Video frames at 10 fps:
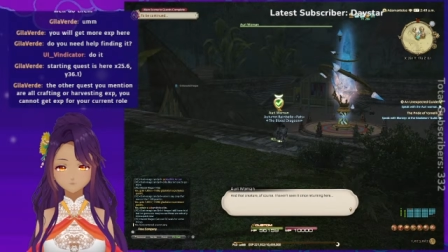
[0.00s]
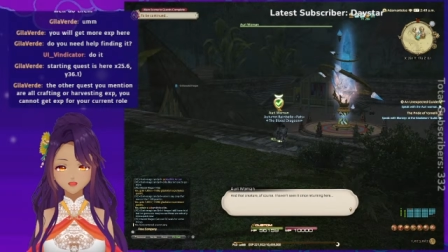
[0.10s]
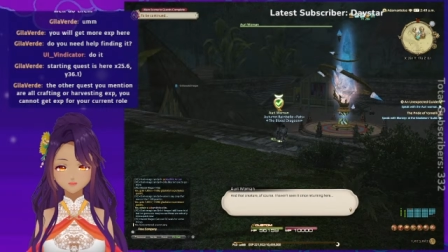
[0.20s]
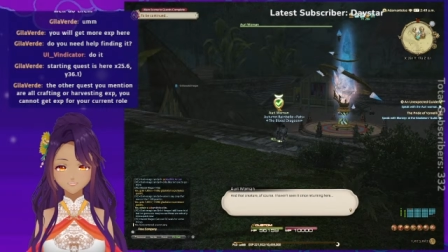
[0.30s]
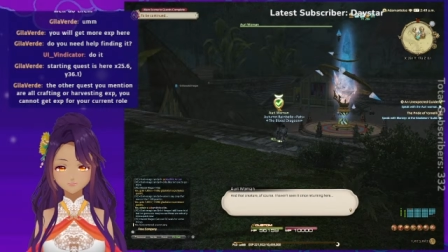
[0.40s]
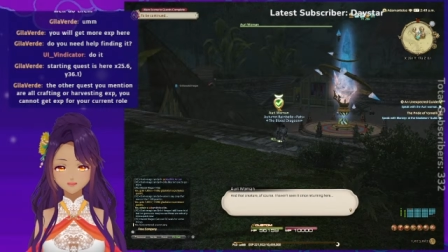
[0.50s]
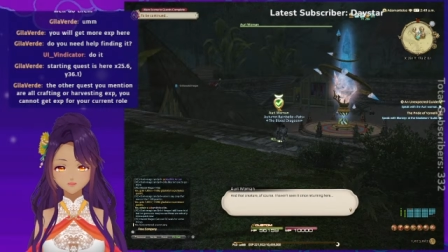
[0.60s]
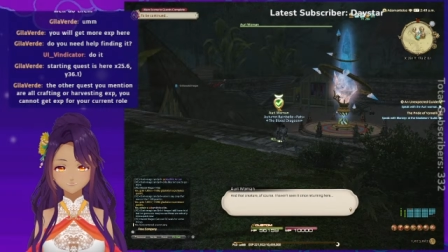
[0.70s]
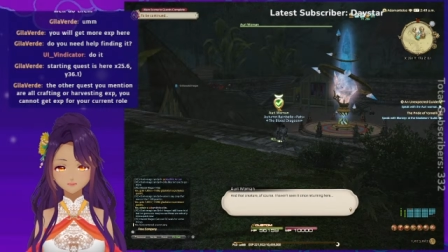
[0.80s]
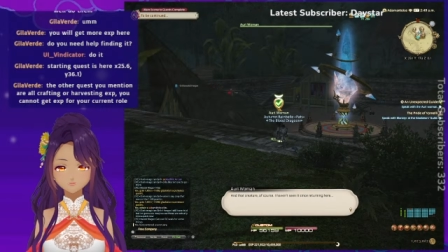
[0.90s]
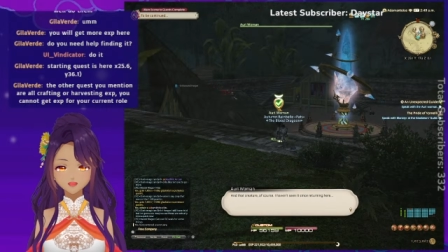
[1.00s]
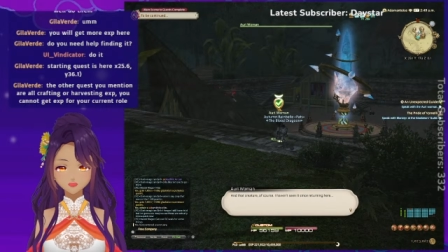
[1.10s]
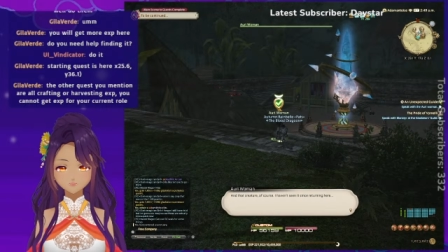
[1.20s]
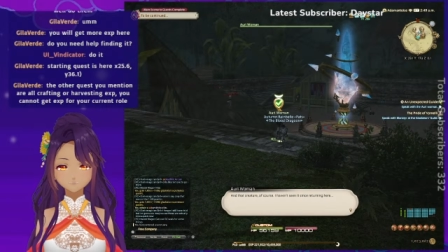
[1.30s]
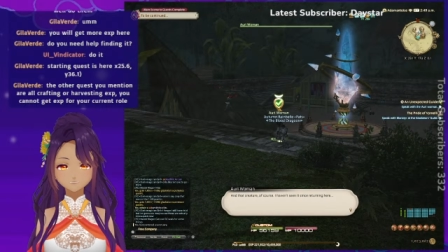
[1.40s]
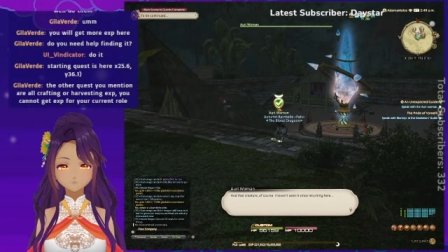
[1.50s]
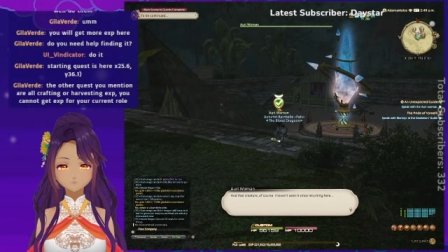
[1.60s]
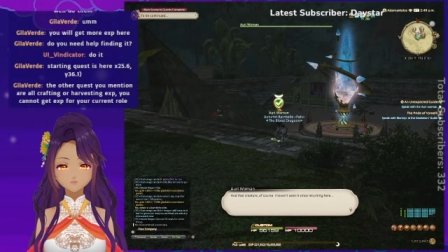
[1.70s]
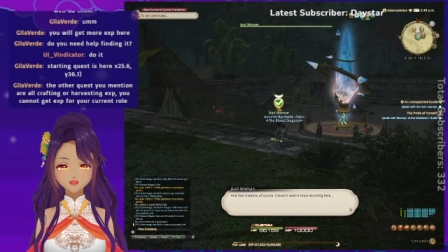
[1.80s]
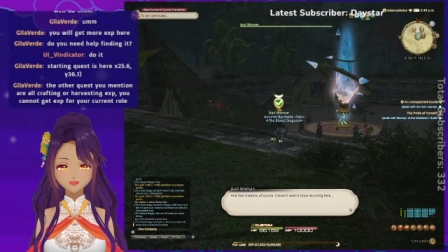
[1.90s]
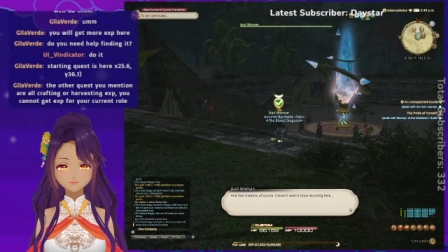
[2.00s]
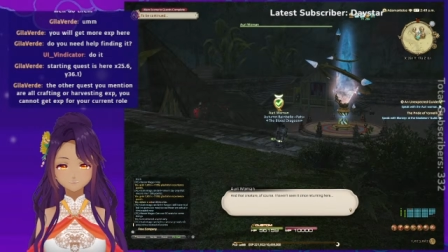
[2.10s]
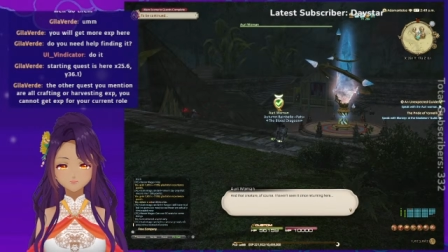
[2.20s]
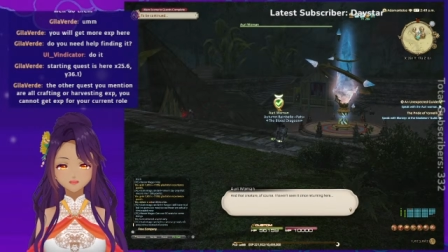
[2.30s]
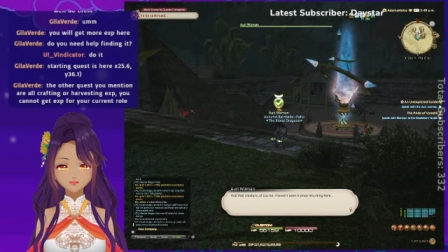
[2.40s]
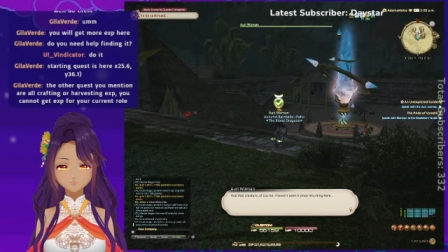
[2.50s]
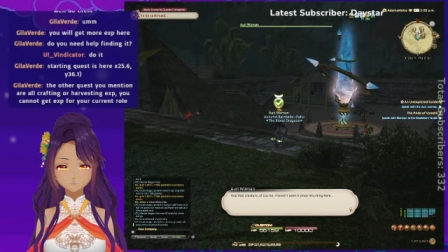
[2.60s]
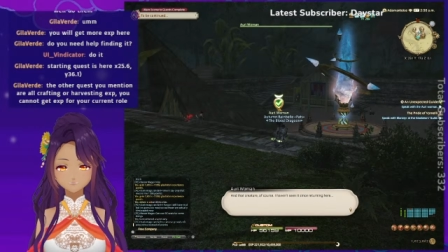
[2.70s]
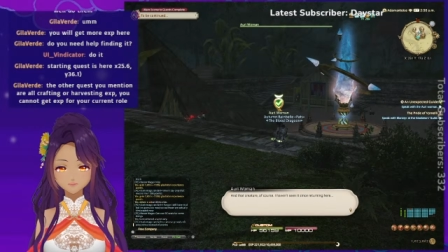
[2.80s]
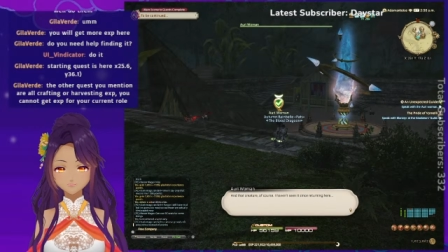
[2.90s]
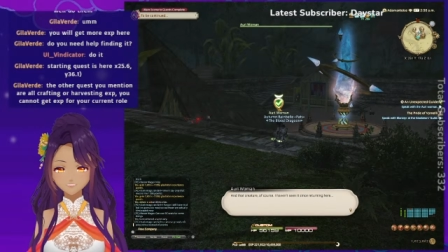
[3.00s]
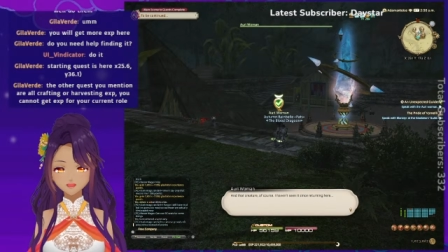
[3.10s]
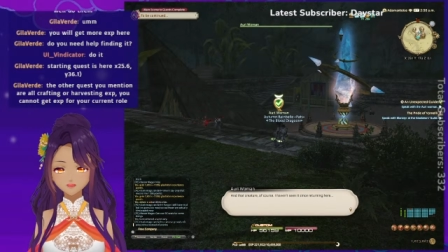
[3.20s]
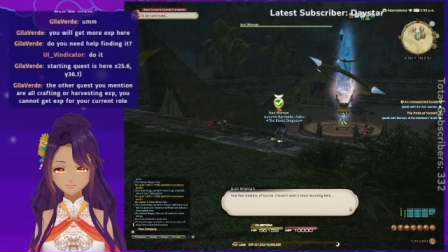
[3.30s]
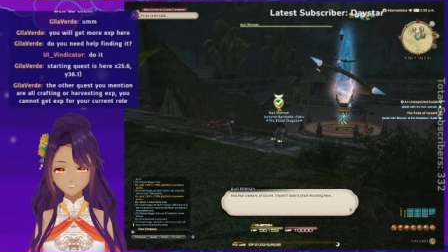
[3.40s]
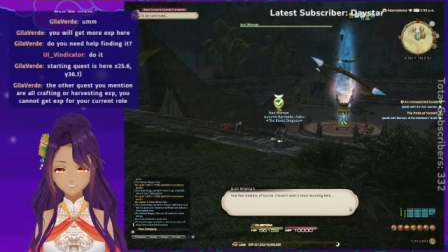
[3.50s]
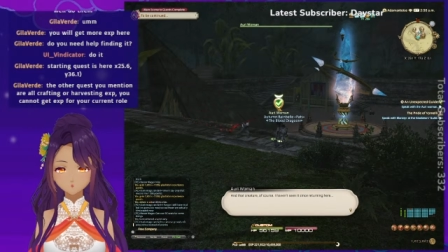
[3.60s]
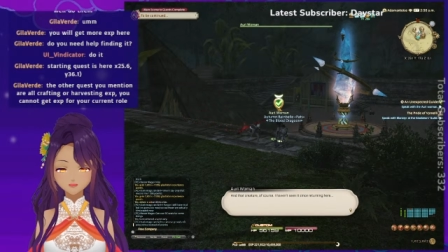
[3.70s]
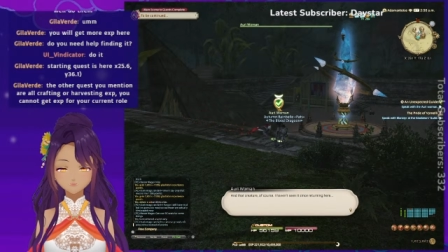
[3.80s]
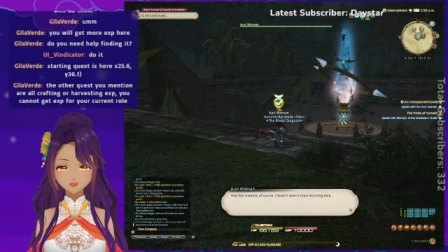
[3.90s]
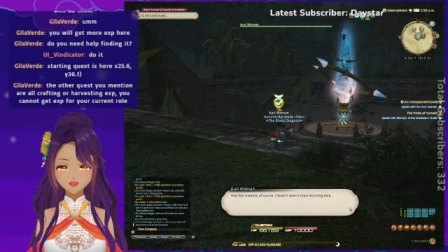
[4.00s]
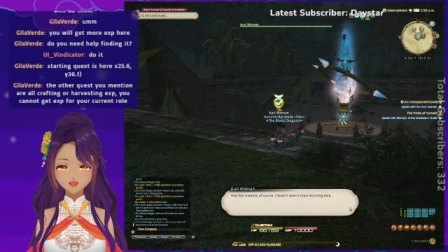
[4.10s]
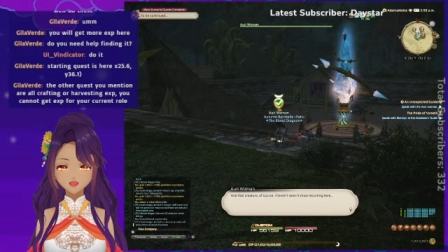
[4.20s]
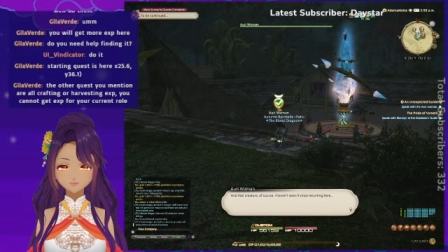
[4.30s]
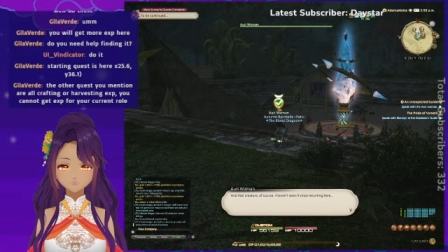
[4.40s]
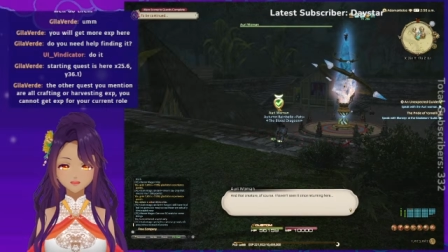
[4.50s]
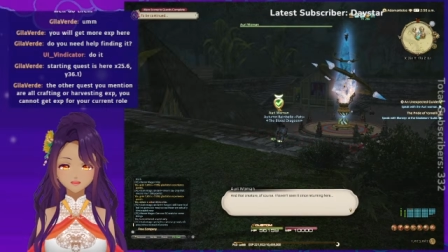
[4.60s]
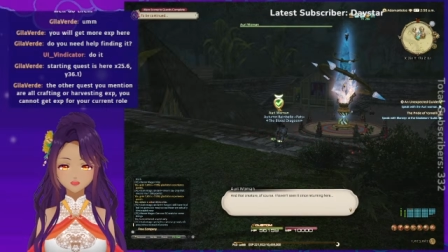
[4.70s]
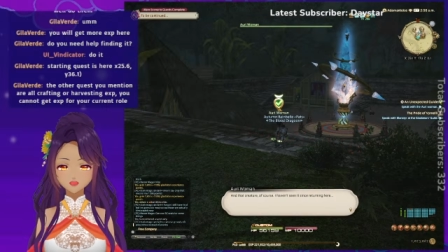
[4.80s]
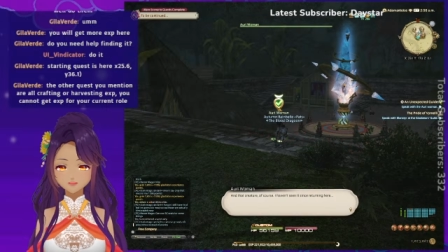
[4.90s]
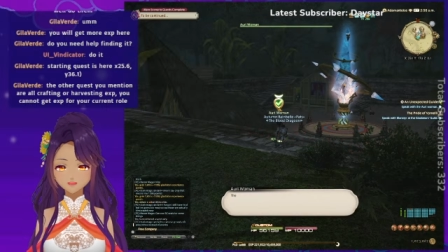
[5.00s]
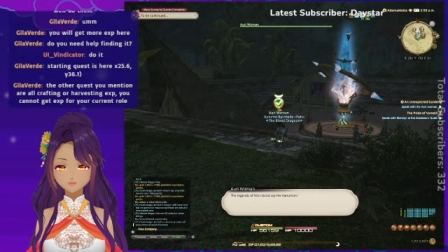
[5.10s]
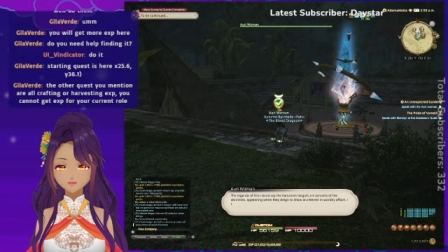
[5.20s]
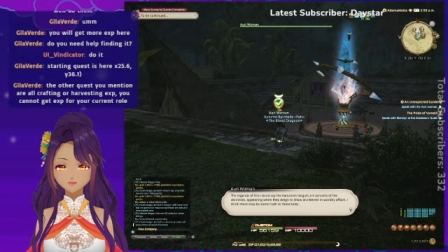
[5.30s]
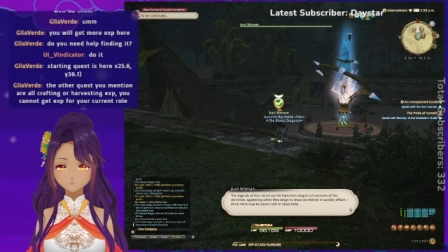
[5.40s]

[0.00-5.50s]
And that creature, of course. I haven't seen it since returning here. What? Aw, poor monkey.